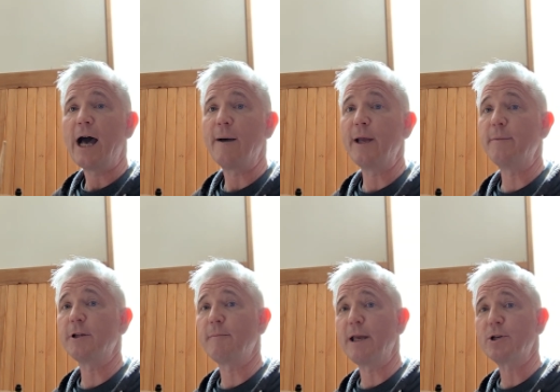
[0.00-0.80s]
I'm able
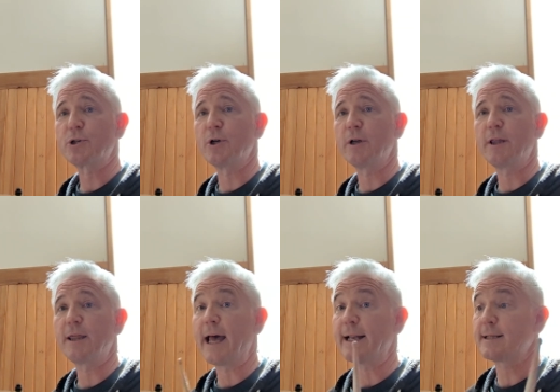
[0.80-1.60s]
to make sure that
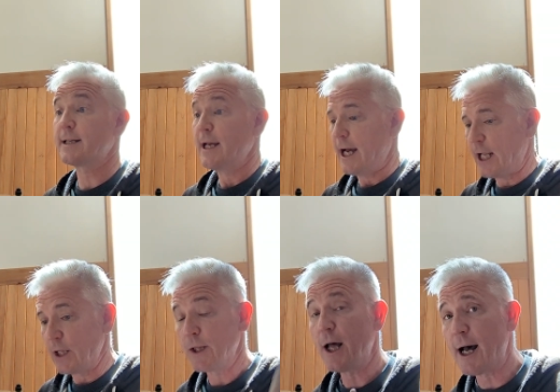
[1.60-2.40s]
that's uh,
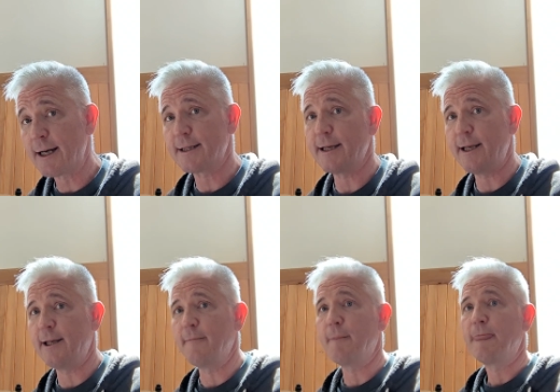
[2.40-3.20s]
locked in.